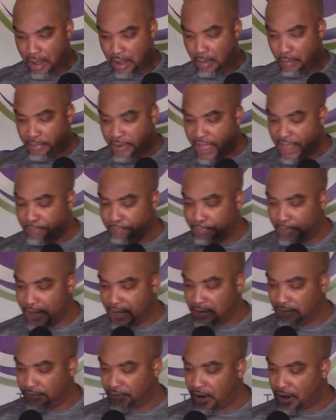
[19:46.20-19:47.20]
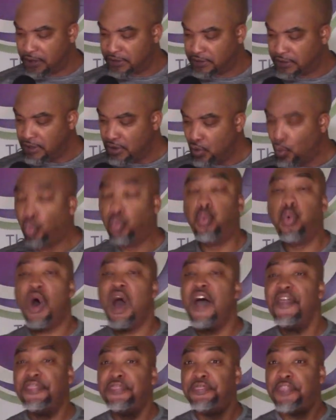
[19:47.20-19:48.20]
But there's
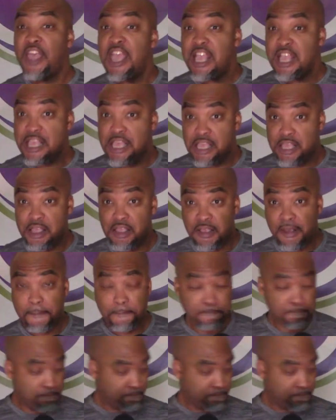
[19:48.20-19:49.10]
one thing,